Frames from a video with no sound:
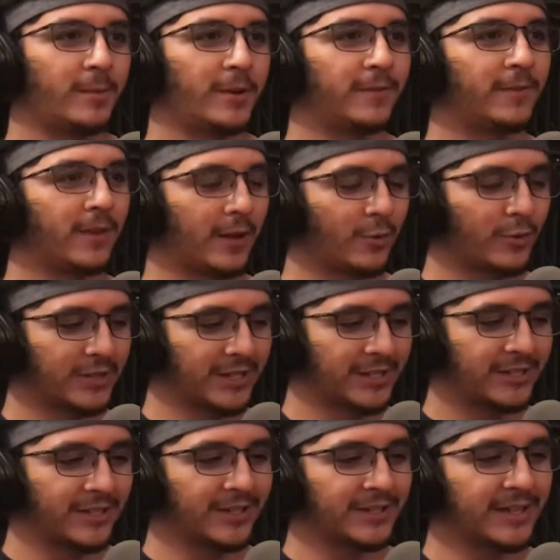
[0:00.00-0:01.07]
But I feel like once it
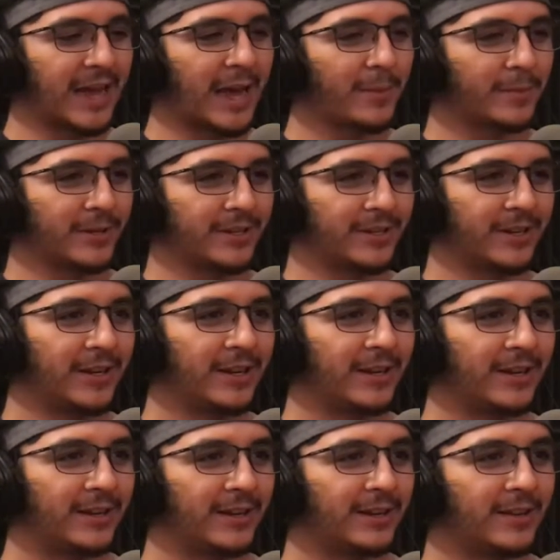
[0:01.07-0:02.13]
does happen,
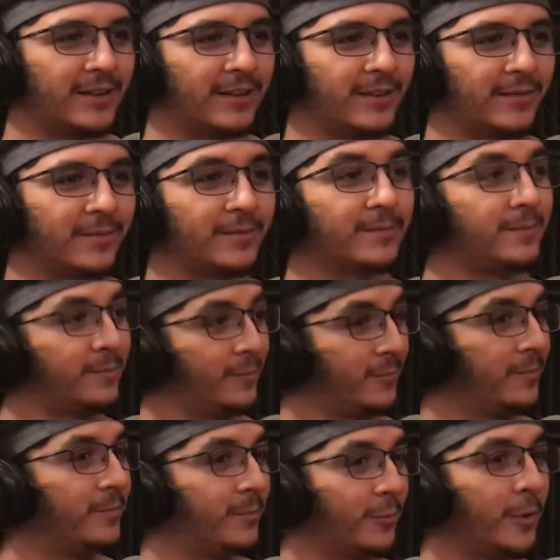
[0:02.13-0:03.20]

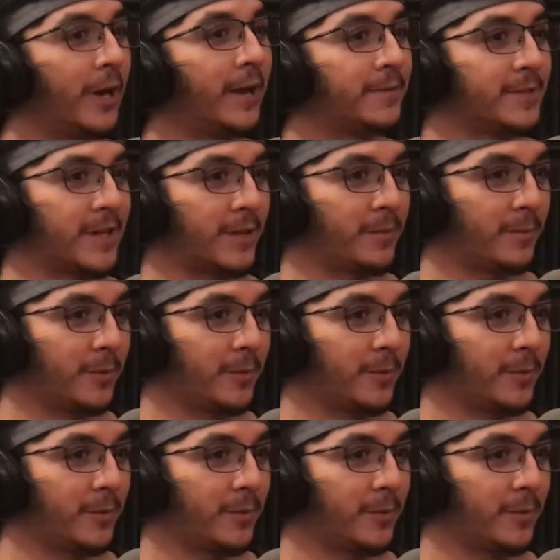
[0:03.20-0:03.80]
we'll have second